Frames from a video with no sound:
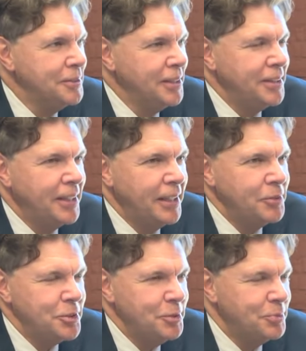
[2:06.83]
I thought how
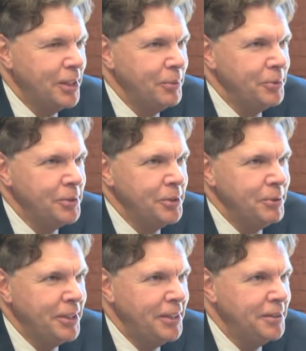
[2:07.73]
she would probably really
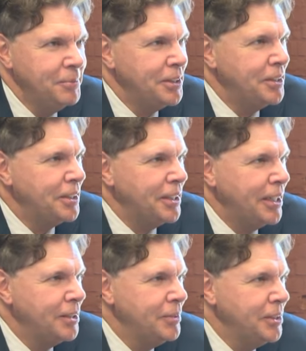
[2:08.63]
be getting a big kick
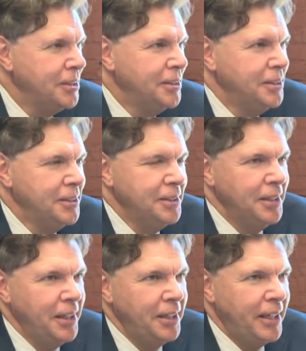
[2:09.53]
out of it
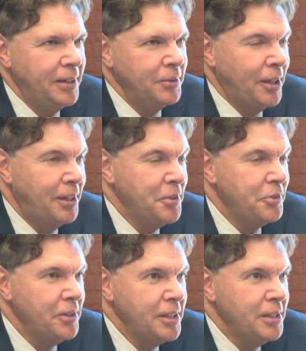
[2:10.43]
and how
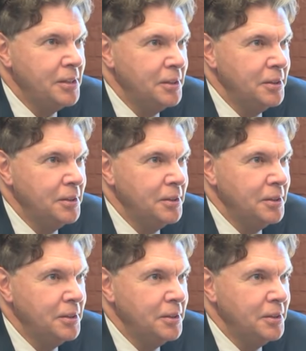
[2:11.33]
honestly,